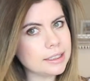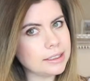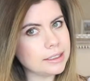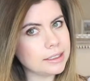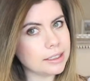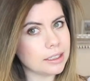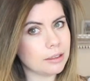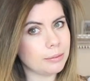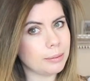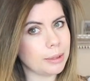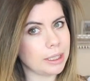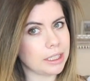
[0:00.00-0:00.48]
it
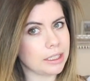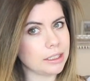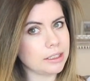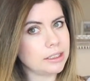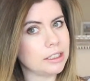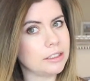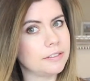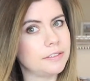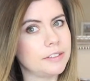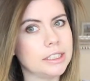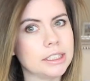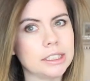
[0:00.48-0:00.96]
did make a
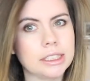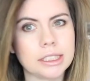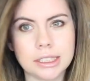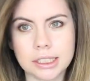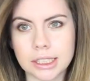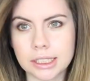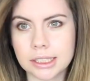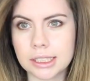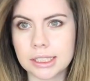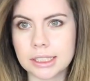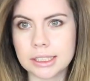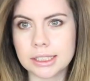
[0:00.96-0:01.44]
difference. It
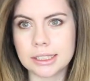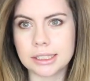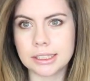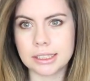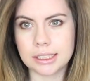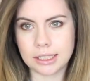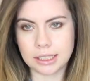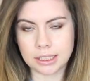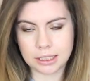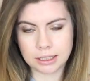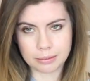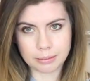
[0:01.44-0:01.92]
doesn't
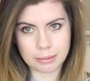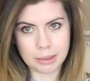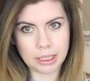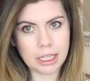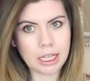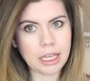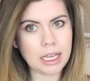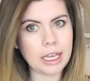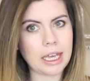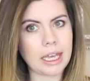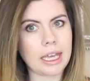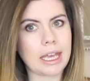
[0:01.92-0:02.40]
seem
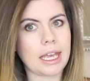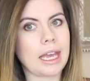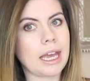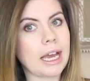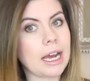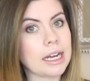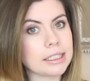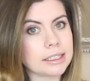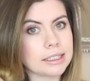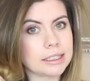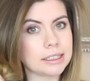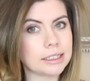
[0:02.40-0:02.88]

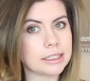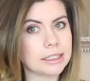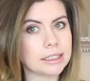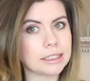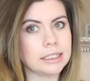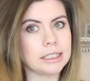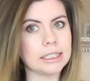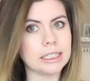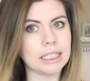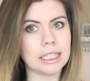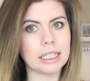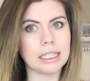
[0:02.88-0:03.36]
as
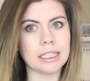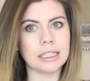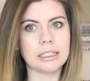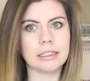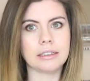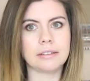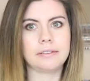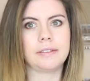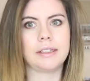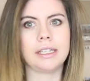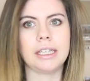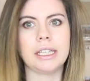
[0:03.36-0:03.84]

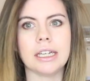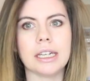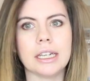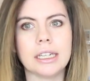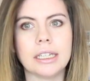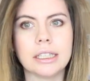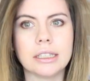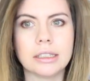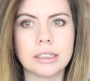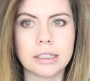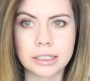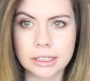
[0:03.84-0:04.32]
stiff,
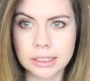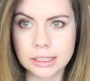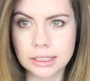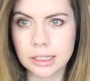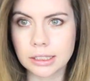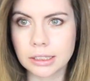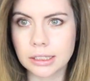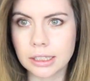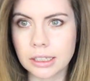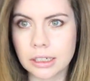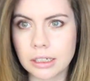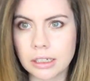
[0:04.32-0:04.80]
and it looks
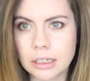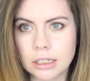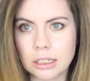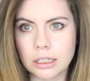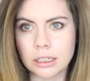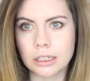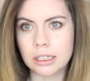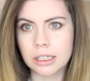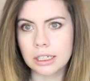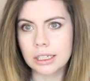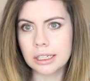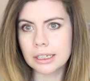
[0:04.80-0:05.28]
a
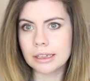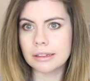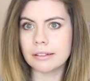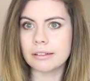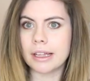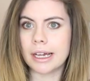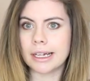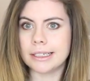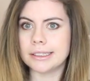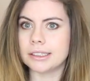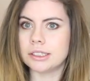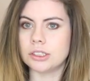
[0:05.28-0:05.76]
little
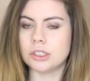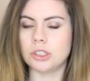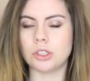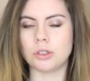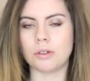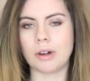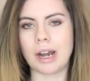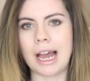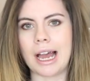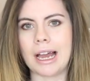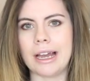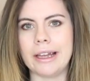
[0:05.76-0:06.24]
less
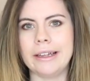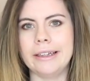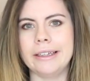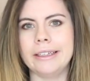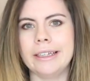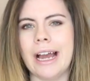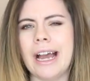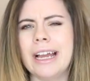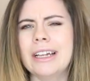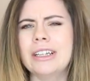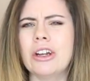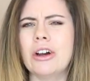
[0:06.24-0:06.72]

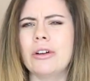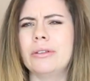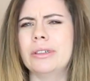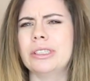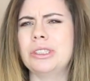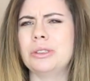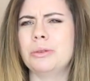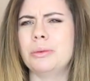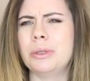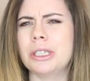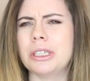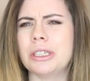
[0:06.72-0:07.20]
dry. I know
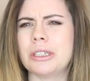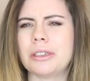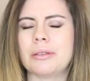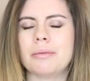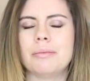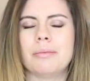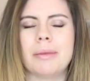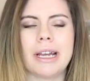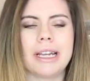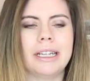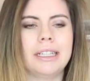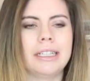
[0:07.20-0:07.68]
it's
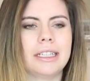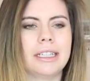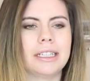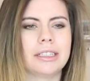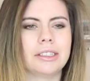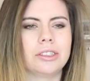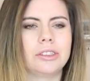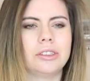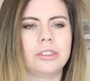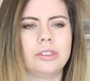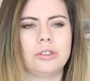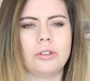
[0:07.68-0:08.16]
weird. Mine
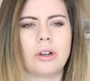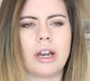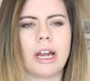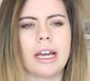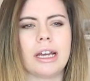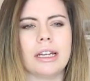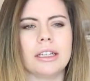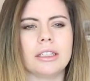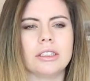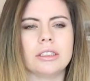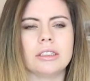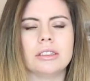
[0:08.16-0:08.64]
gets
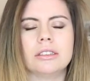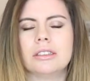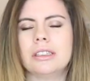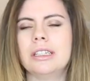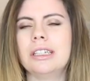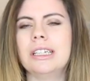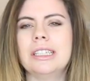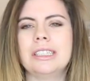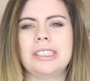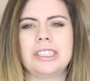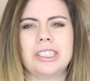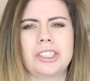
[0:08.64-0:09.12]
dry.
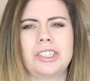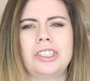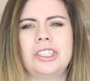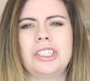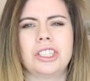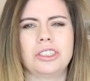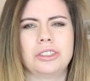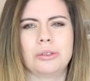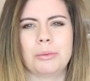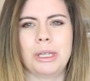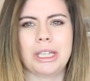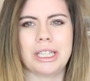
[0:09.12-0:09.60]
It just
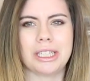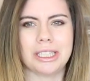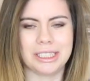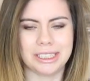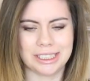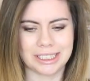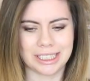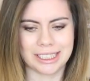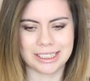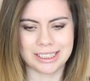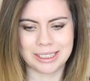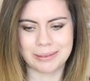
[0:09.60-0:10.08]
doesn't make any
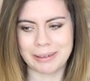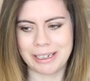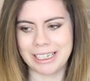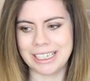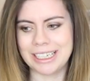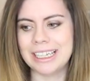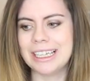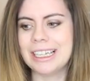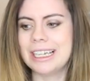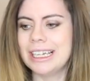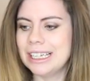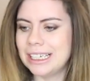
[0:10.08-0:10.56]
sense,
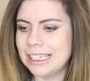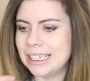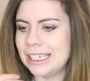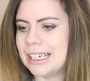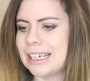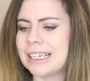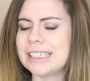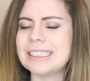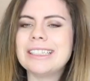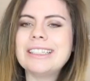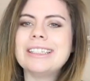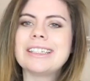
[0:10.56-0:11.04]
but it
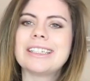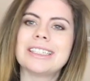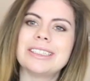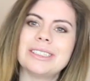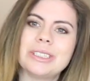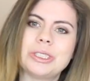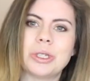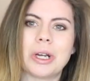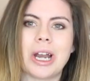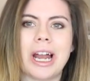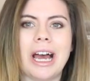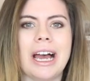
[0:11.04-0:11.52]
doesn't look
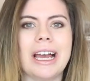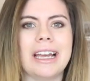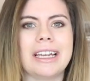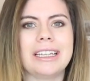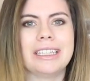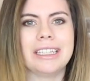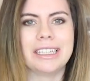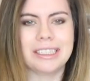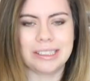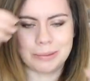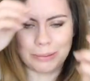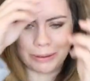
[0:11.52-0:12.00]
as dry
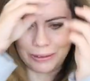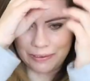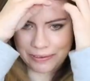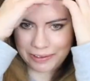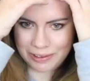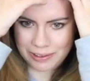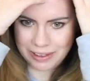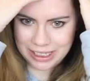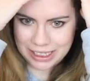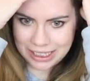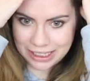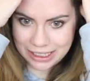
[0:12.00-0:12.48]
as
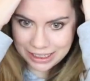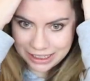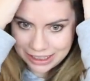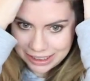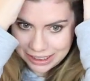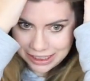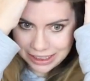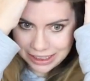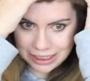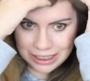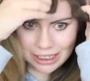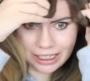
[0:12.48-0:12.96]
before.
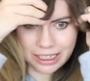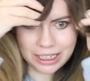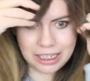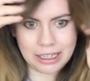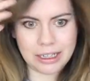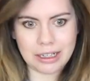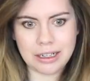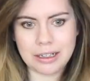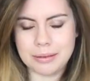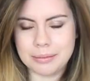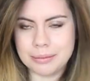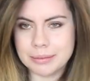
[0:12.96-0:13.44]

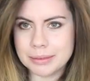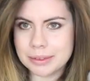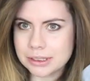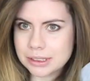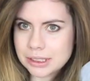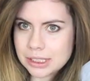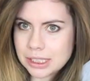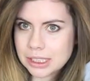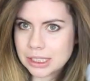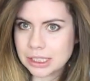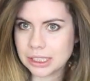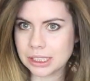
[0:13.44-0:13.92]

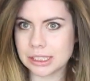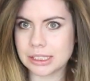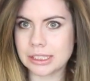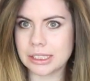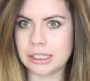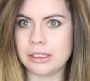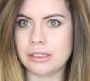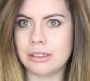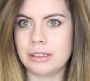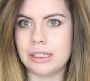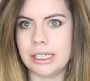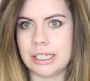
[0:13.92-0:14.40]
It looks a
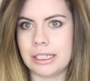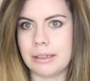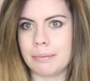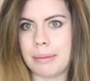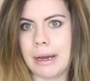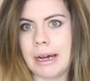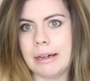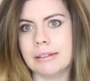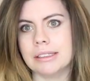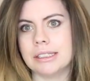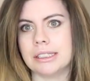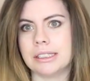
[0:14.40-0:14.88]
little, like,
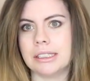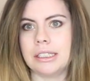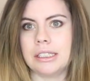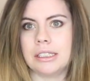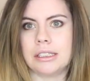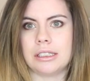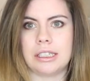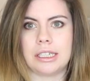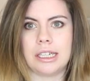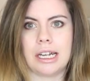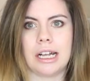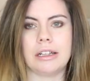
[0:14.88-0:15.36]

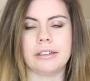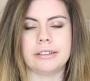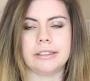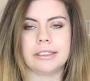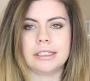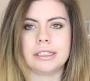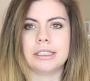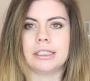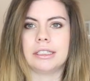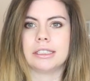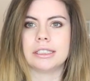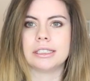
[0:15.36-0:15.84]
bouncier and
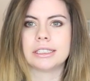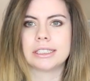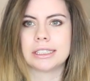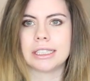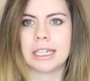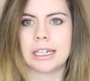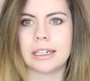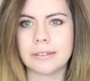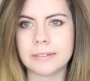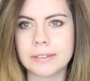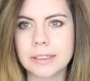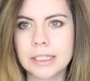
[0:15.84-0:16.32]
healthier and
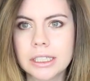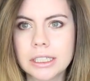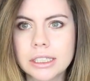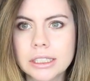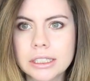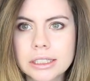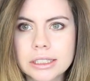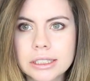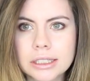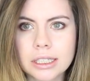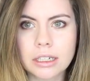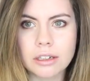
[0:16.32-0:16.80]
stuff.
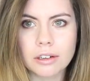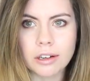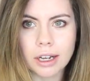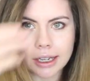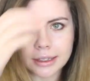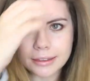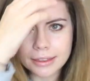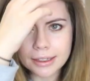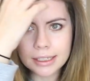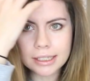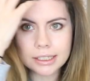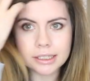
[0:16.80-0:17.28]
So
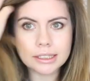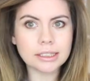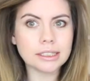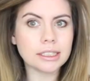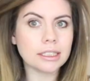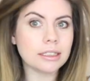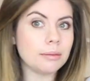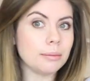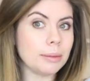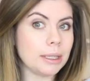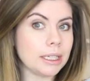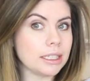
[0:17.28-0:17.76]
I think it
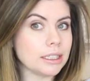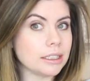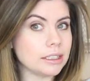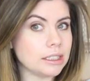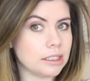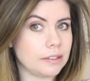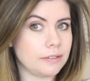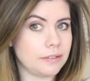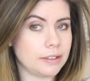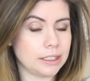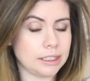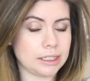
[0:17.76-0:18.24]
did make a
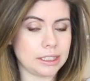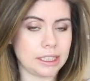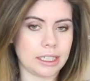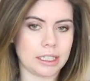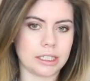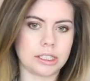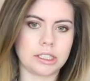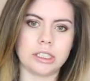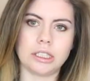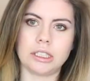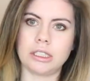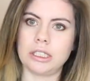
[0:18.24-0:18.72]
difference,
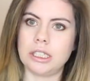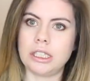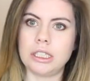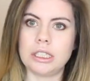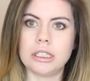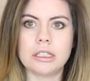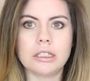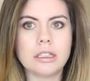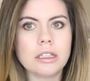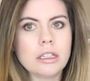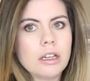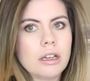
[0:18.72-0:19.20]

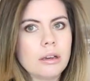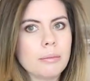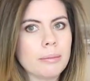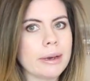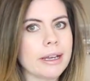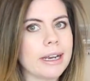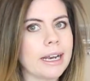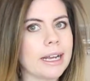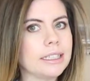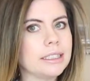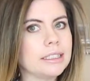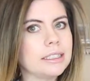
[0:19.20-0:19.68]
actually.
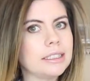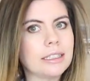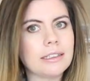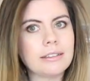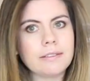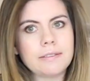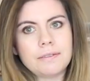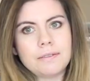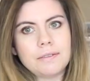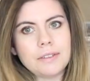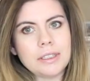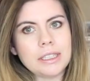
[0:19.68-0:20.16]
But I
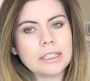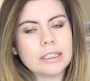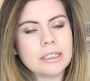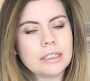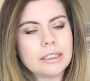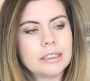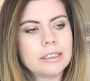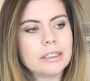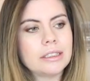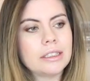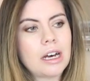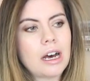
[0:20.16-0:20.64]
still
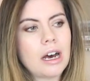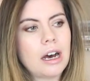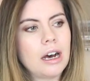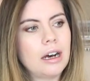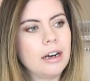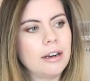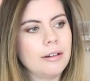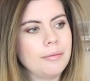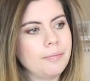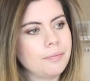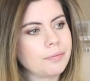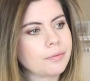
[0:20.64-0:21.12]
feel,
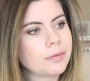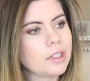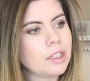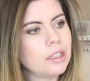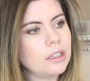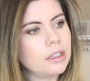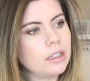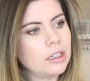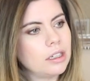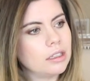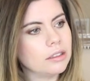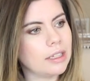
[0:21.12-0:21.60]

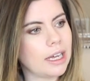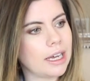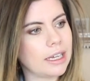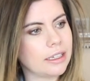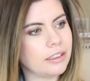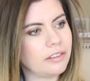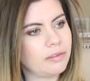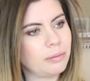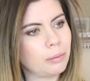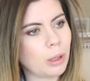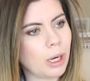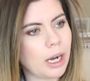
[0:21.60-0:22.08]
a
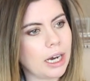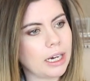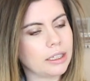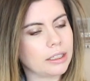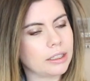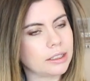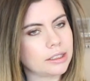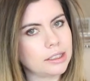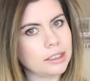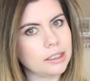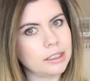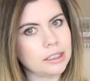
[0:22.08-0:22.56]
lot of
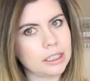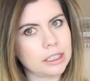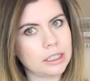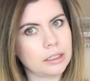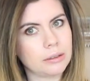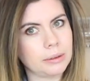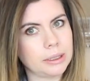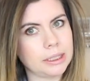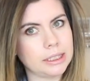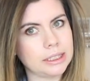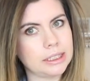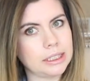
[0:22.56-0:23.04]
product and like
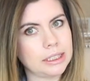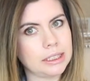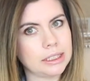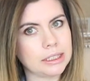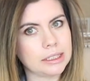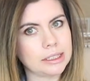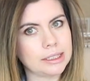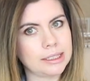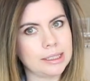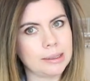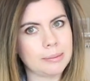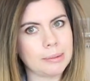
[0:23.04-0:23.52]

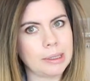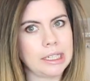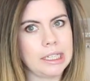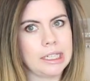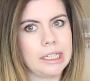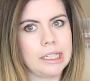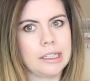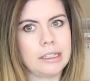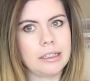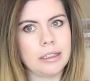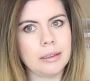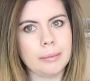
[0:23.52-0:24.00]
greasiness to my
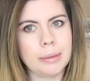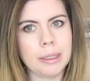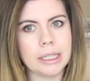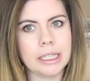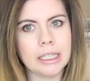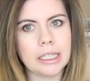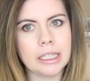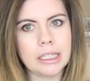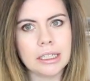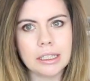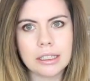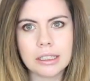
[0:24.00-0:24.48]
hair,
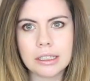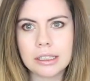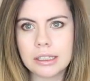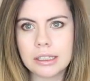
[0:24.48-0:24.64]
but